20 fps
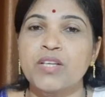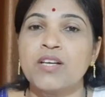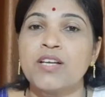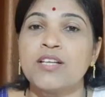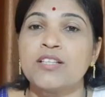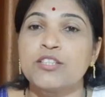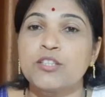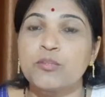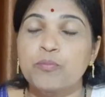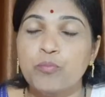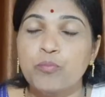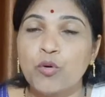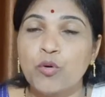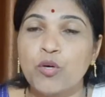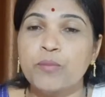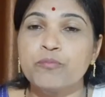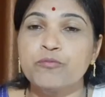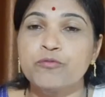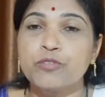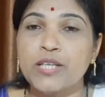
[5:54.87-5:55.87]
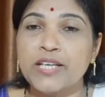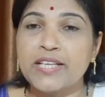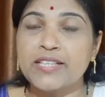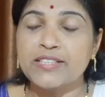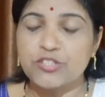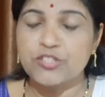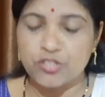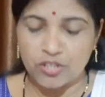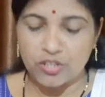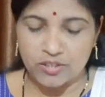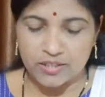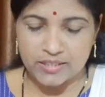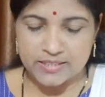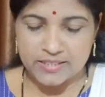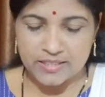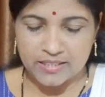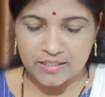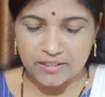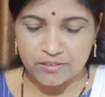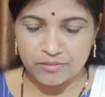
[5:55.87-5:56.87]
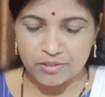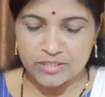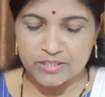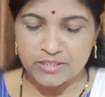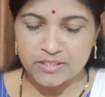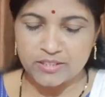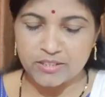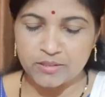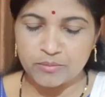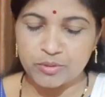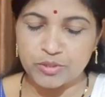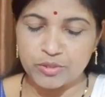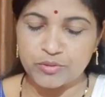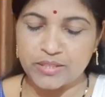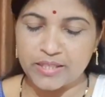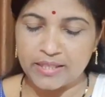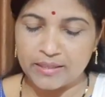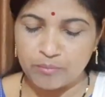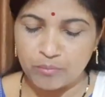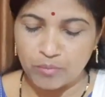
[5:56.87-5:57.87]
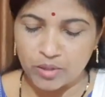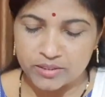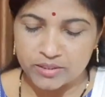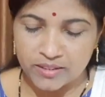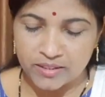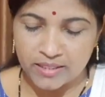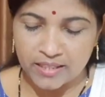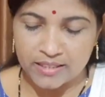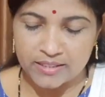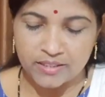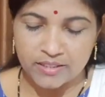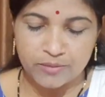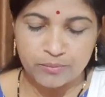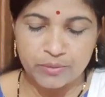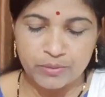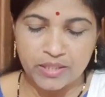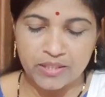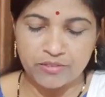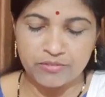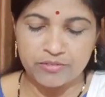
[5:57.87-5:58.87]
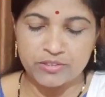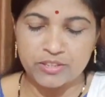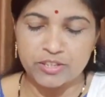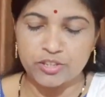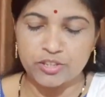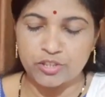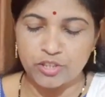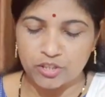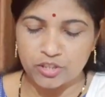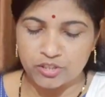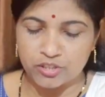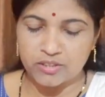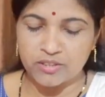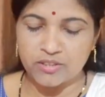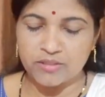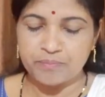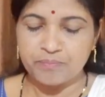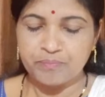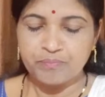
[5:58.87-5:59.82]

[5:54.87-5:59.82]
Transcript: The poem Village Song is a conversation between a mother and her beloved daughter,